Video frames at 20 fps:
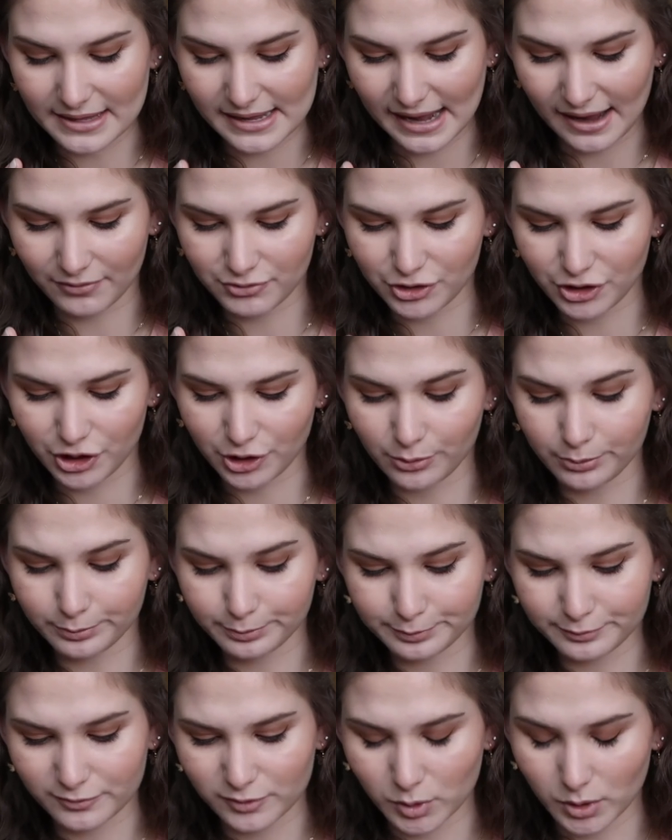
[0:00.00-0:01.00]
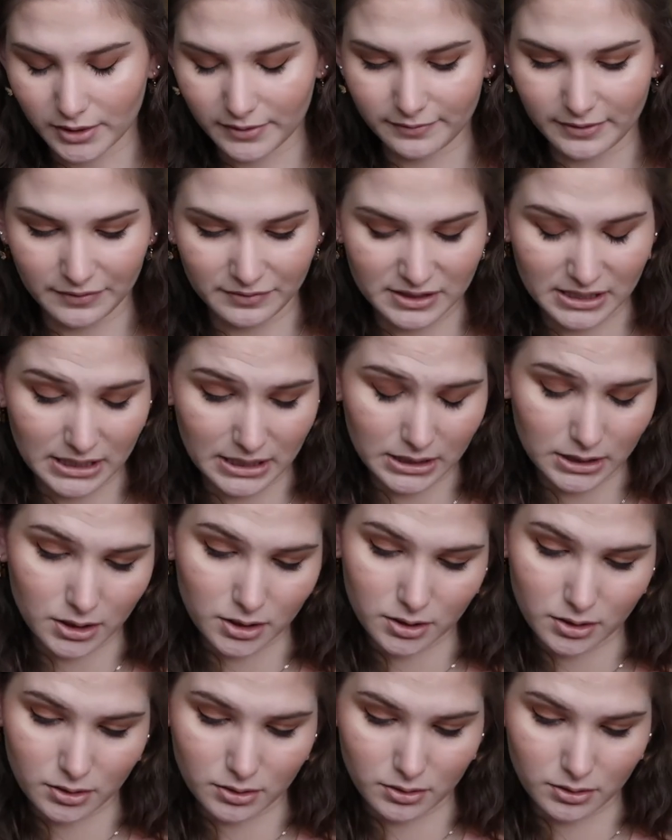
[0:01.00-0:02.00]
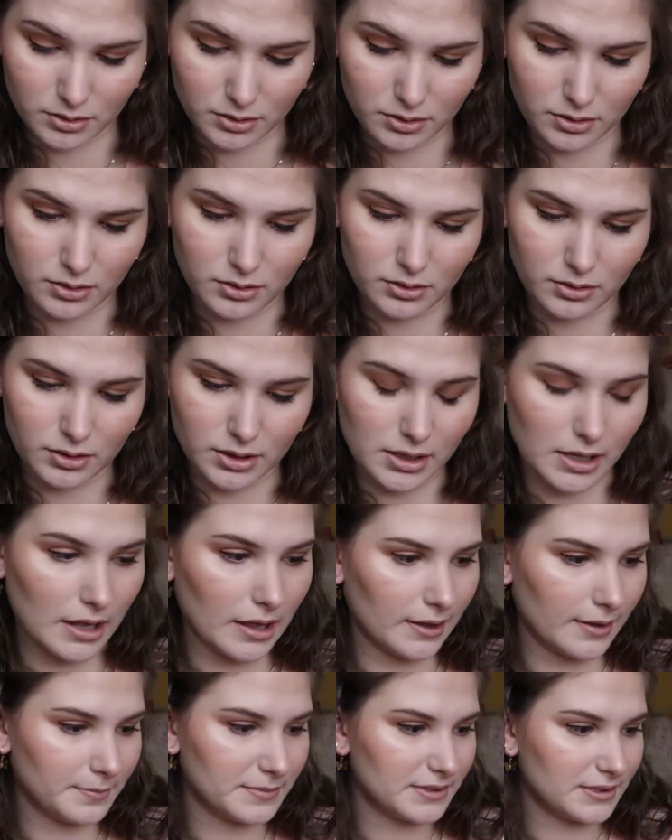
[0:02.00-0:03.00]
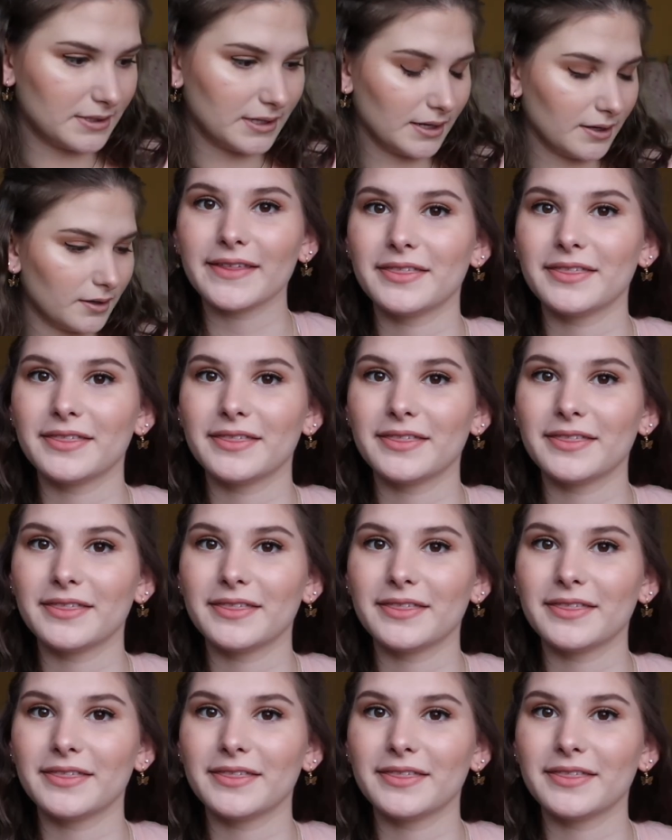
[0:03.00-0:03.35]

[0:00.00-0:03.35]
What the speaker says: the Afternoon 415 lipstick.